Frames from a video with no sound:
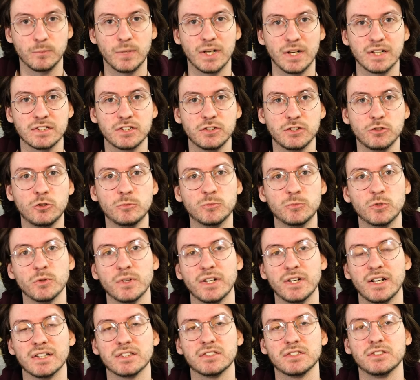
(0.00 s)
back to normal
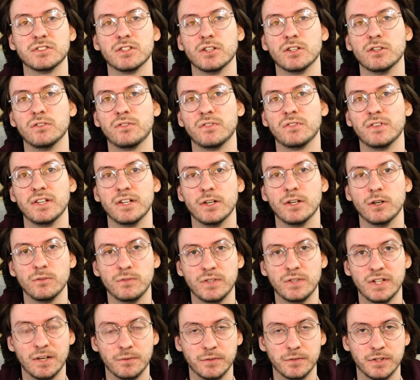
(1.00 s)
reactions, hopefully
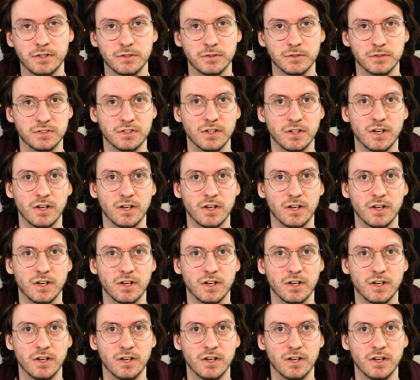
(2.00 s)
having a good